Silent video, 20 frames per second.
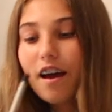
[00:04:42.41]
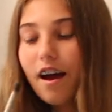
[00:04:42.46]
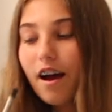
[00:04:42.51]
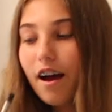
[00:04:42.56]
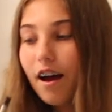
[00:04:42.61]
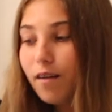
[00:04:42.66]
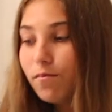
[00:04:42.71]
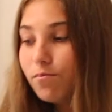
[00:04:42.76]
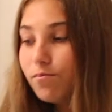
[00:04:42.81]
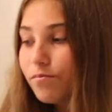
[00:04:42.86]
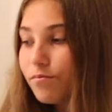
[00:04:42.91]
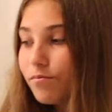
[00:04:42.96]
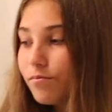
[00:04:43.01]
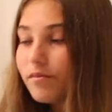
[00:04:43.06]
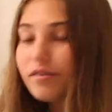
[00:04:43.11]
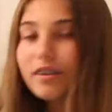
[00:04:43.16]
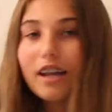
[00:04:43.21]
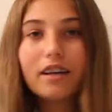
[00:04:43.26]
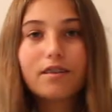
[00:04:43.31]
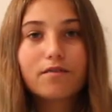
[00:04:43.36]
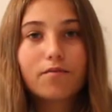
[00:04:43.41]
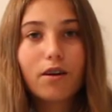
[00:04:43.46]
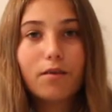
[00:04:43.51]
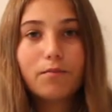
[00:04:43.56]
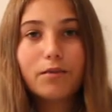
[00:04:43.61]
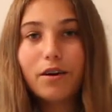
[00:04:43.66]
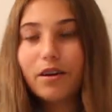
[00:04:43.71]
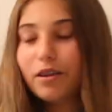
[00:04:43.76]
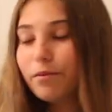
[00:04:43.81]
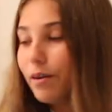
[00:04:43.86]
That's
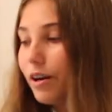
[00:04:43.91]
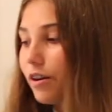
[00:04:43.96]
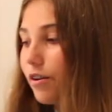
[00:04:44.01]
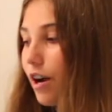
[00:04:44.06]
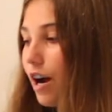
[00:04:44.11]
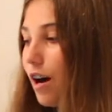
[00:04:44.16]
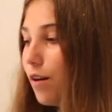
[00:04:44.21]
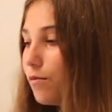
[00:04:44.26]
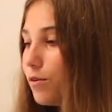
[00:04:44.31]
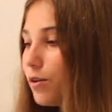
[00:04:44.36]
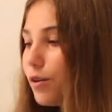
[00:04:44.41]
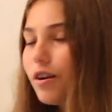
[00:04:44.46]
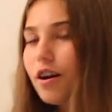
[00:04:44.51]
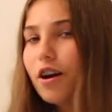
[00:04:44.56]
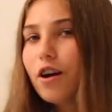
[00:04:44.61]
Romeo in the background.